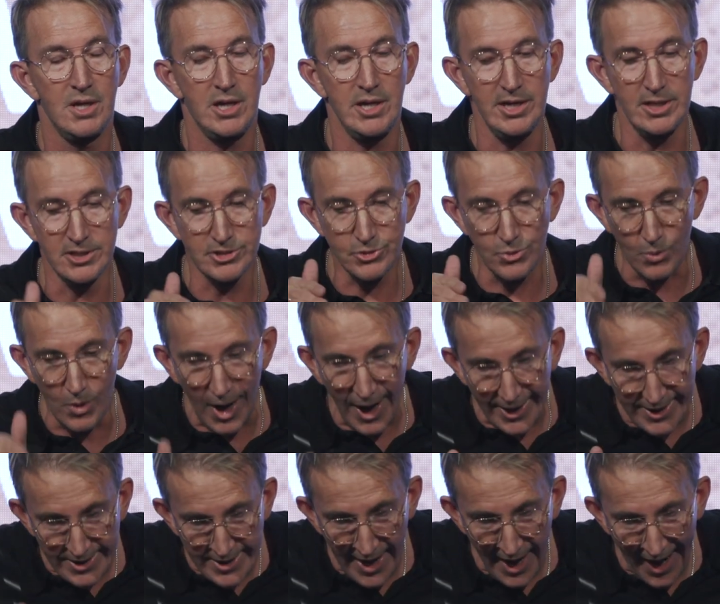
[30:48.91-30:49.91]
He is
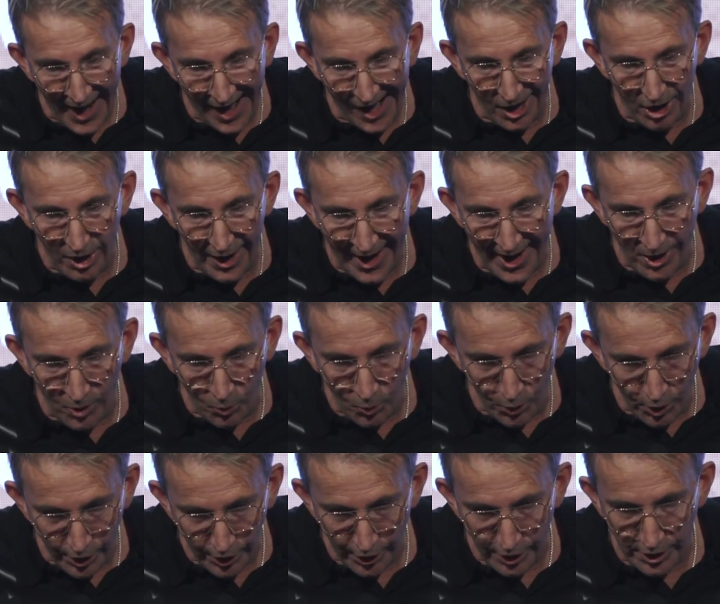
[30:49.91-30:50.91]
right now at
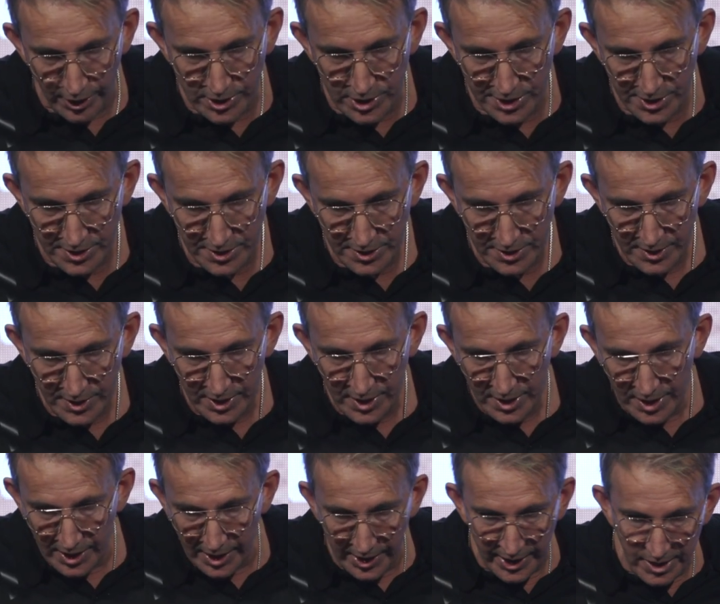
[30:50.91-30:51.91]
work
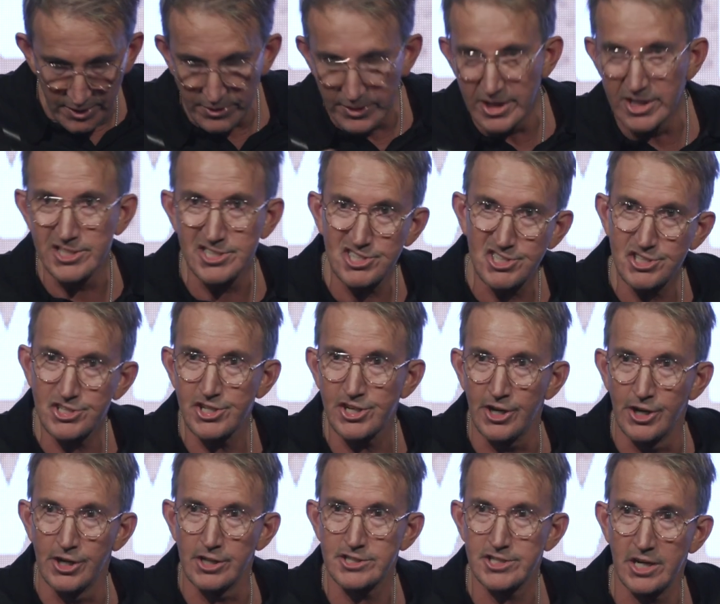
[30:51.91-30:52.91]
in this
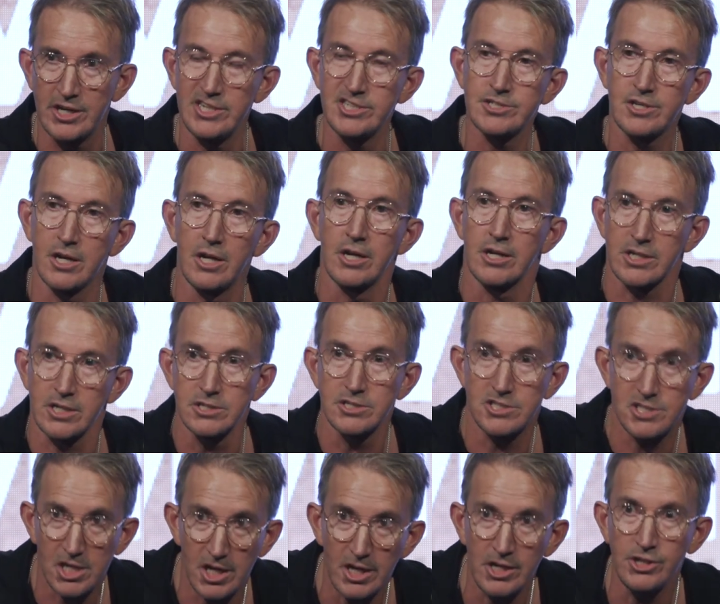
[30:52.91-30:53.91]
church, and he's going to
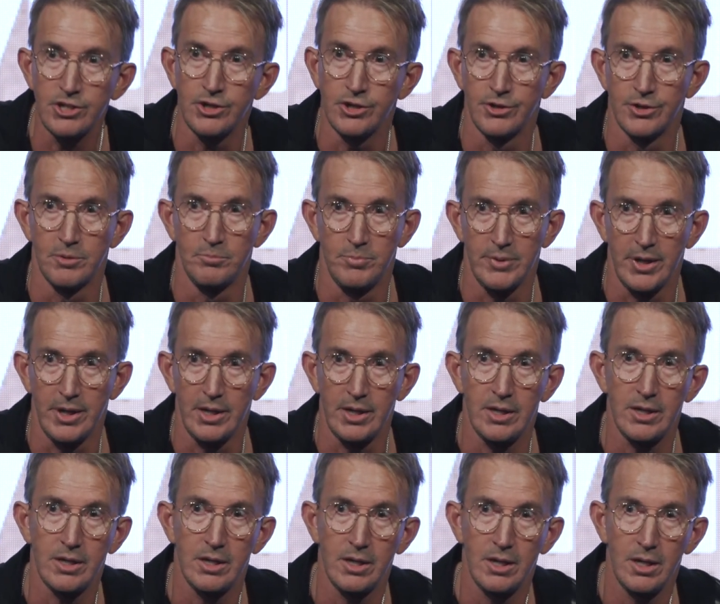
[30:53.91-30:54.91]
continue to be.